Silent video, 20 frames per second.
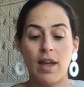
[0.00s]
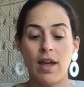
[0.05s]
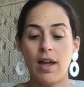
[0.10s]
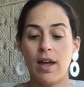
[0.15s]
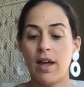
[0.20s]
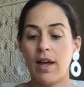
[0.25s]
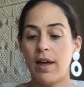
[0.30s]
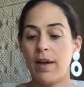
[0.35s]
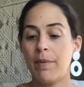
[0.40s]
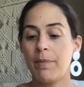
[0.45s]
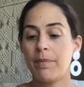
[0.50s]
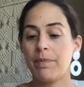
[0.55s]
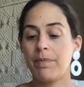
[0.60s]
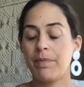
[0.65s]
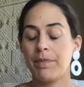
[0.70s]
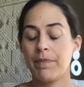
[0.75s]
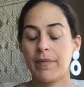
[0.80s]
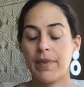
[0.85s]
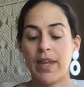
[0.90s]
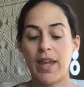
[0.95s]

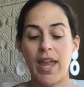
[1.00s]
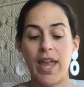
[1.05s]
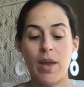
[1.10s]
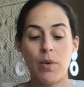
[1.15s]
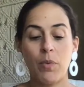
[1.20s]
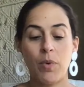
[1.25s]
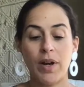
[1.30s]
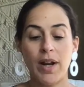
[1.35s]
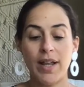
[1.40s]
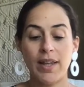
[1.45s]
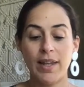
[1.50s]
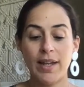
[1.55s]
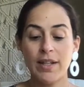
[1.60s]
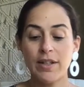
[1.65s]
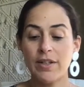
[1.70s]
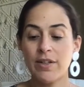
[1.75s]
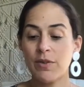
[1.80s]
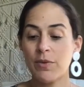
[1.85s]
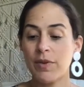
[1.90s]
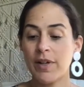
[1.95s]
And what I like
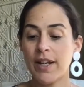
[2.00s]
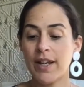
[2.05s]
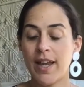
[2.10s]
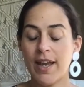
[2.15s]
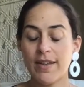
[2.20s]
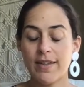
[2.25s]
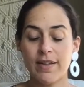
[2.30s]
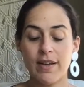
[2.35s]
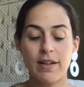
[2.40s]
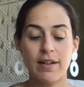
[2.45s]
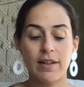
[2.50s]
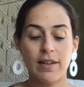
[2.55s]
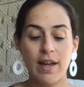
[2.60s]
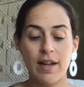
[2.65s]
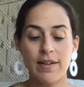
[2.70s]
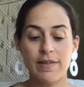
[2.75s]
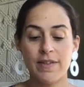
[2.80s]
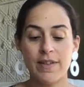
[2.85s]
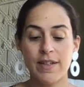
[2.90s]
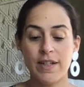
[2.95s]
to do when I cast on a lot
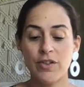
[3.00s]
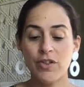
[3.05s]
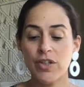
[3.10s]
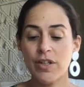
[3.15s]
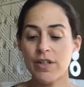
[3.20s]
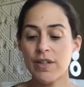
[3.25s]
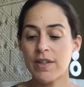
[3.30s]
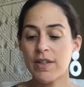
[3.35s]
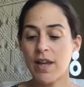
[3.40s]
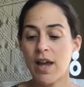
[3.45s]
of stitches,